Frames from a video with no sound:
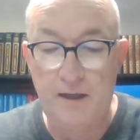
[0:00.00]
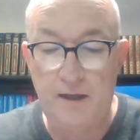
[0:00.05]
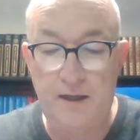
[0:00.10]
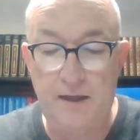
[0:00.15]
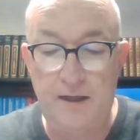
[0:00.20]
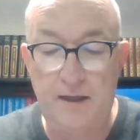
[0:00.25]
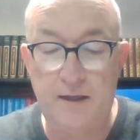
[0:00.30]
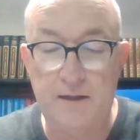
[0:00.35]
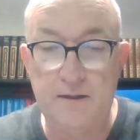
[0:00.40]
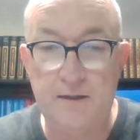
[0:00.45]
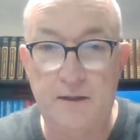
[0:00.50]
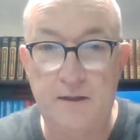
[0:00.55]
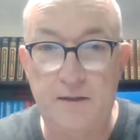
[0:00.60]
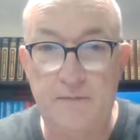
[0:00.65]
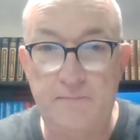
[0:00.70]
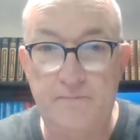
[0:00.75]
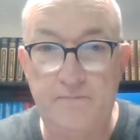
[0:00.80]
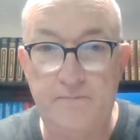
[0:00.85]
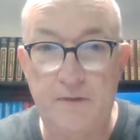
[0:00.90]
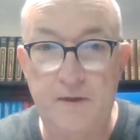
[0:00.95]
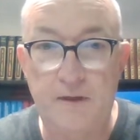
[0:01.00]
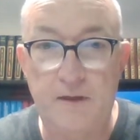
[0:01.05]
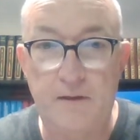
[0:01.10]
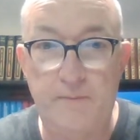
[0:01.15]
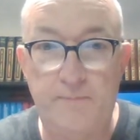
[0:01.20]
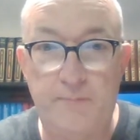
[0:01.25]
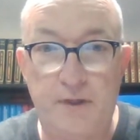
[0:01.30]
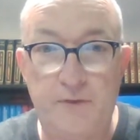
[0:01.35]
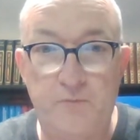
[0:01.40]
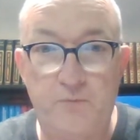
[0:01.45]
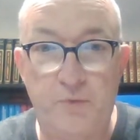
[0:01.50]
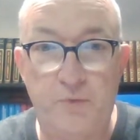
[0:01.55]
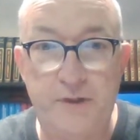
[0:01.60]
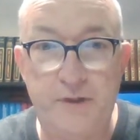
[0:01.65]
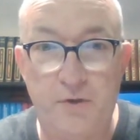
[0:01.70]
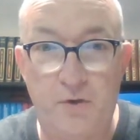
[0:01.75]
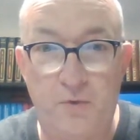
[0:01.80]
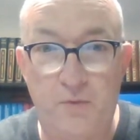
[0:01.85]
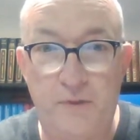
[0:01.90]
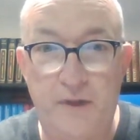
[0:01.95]
And um, but we
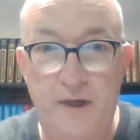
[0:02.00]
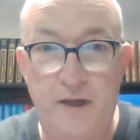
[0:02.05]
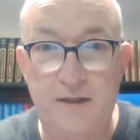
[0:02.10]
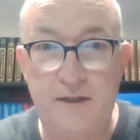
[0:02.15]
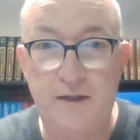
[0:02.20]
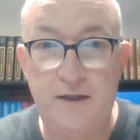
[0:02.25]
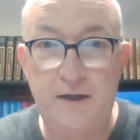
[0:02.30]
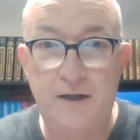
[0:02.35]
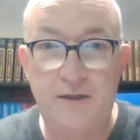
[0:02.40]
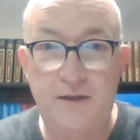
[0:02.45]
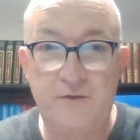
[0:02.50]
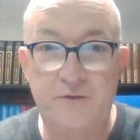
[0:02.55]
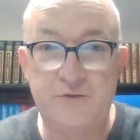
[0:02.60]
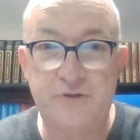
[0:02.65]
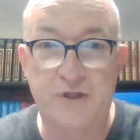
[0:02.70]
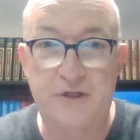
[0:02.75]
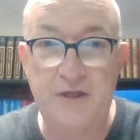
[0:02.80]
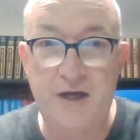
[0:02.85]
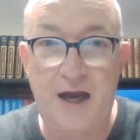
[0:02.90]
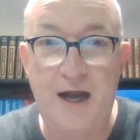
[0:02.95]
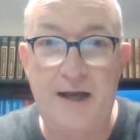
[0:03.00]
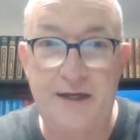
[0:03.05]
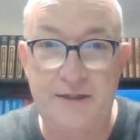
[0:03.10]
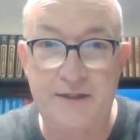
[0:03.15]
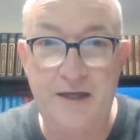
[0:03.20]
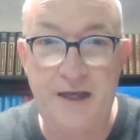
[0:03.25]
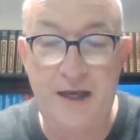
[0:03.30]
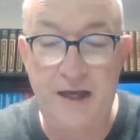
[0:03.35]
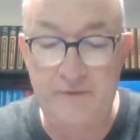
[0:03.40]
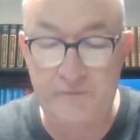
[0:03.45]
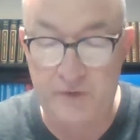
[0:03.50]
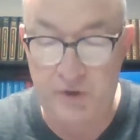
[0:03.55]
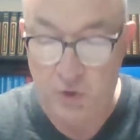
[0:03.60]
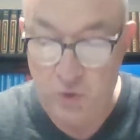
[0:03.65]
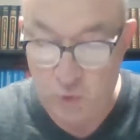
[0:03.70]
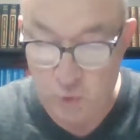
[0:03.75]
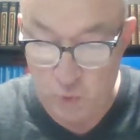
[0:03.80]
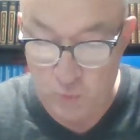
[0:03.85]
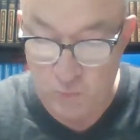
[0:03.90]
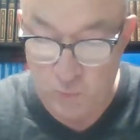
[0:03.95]
know that there's a God in heaven
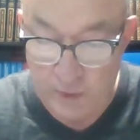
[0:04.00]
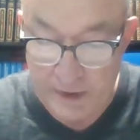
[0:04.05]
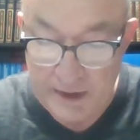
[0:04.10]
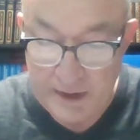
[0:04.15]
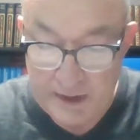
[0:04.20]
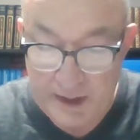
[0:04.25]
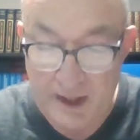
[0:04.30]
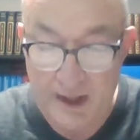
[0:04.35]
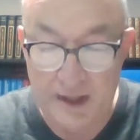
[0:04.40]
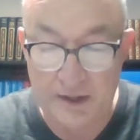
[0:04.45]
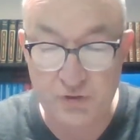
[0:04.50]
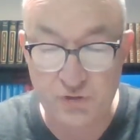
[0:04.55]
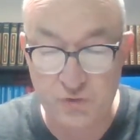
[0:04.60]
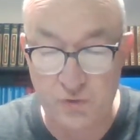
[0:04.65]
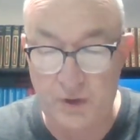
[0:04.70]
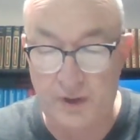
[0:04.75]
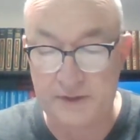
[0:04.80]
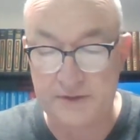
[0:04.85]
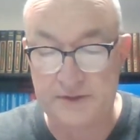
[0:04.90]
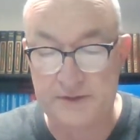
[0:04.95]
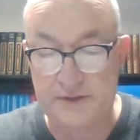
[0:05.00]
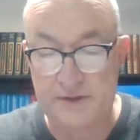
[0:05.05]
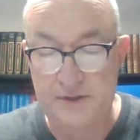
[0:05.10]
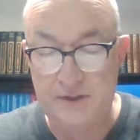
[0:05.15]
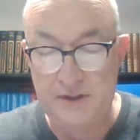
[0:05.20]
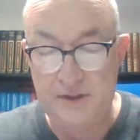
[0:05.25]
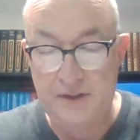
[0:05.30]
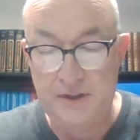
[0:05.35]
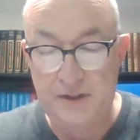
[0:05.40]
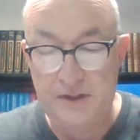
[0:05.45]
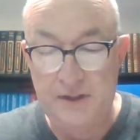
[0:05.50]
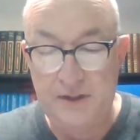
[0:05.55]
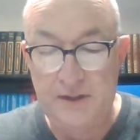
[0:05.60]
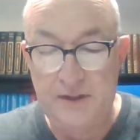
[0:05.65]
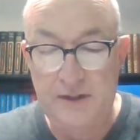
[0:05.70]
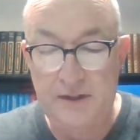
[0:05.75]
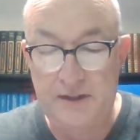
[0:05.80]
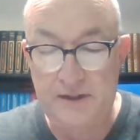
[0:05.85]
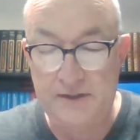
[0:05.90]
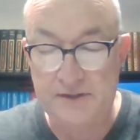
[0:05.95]
whom we can trust.
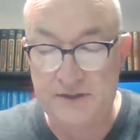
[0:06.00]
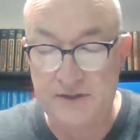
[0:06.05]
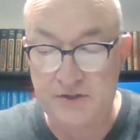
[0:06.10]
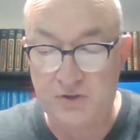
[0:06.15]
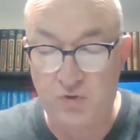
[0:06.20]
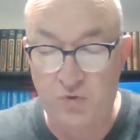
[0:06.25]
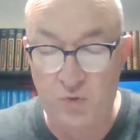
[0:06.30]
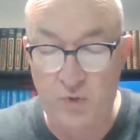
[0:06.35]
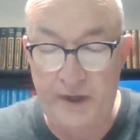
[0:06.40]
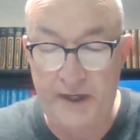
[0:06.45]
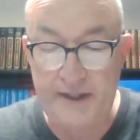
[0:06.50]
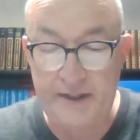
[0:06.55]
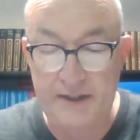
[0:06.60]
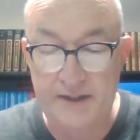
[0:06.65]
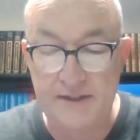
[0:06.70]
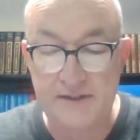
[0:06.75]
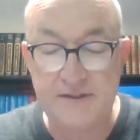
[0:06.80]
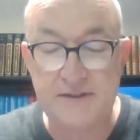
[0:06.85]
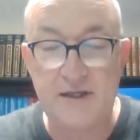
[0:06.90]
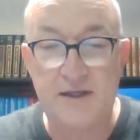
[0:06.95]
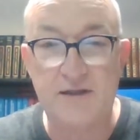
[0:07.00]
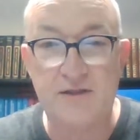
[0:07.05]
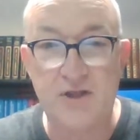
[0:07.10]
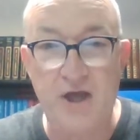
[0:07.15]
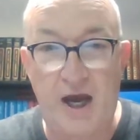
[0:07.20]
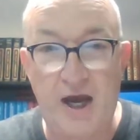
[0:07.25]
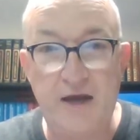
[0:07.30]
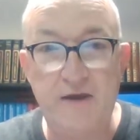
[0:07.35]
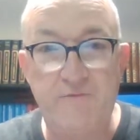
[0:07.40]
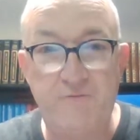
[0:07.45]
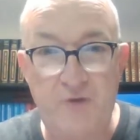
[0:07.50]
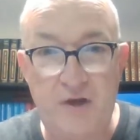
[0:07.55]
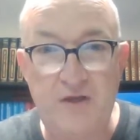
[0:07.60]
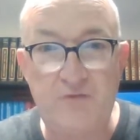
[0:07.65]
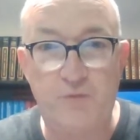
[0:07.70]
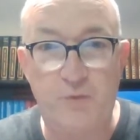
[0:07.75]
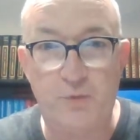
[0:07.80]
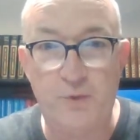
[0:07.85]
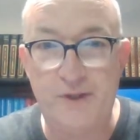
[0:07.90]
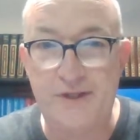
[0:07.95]
He says, "Great is Thy
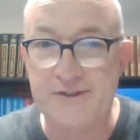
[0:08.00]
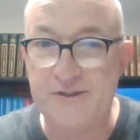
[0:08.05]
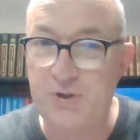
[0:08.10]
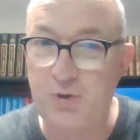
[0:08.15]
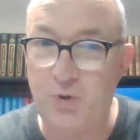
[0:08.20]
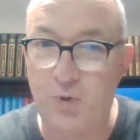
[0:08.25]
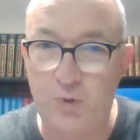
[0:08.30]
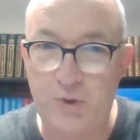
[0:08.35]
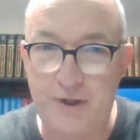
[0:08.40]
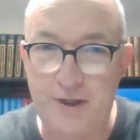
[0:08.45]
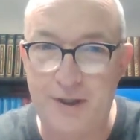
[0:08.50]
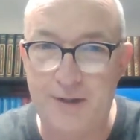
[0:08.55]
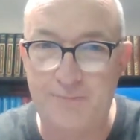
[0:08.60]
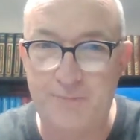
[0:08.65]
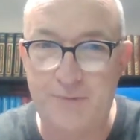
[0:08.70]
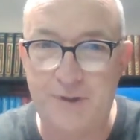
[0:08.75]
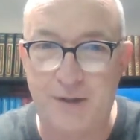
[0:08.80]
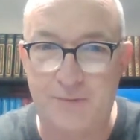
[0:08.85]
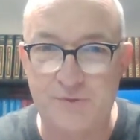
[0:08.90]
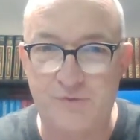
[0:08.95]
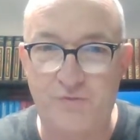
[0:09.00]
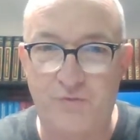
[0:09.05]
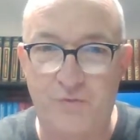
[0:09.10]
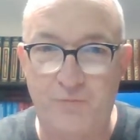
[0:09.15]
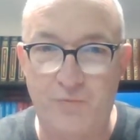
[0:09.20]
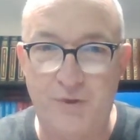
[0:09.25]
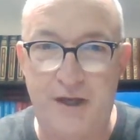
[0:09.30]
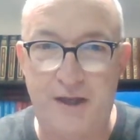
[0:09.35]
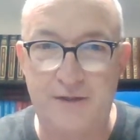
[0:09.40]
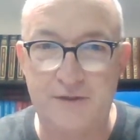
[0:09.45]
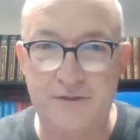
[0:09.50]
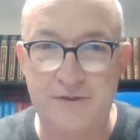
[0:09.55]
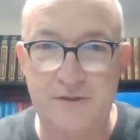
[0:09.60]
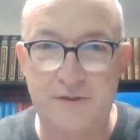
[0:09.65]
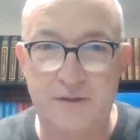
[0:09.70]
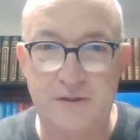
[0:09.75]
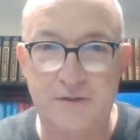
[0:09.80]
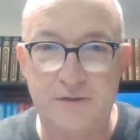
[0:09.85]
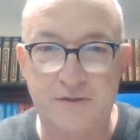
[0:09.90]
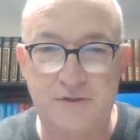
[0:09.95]
faithfulness." The old hymn comes from that
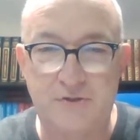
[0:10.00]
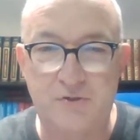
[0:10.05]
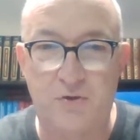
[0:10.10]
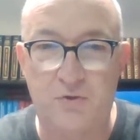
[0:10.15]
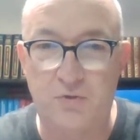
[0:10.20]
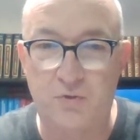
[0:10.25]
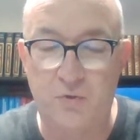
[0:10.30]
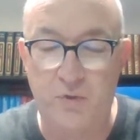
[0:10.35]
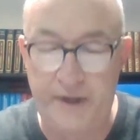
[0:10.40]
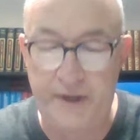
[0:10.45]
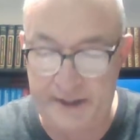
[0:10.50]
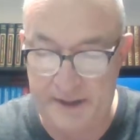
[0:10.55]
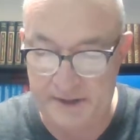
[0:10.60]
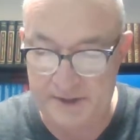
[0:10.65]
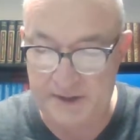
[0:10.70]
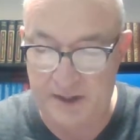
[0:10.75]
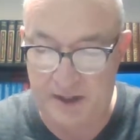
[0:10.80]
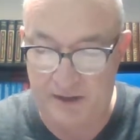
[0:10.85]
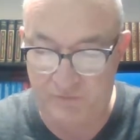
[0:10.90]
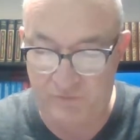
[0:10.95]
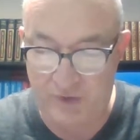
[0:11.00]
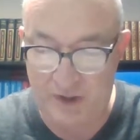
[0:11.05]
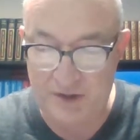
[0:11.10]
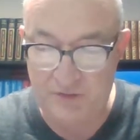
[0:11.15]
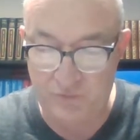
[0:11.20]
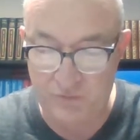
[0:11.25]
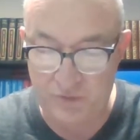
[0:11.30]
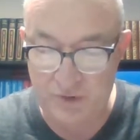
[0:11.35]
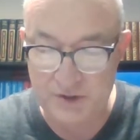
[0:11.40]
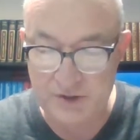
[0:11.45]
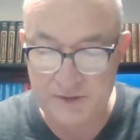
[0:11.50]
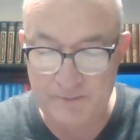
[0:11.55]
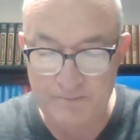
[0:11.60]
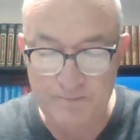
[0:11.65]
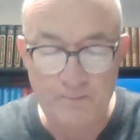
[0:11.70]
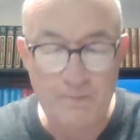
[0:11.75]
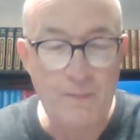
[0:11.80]
song. "Great is Thy faithfulness."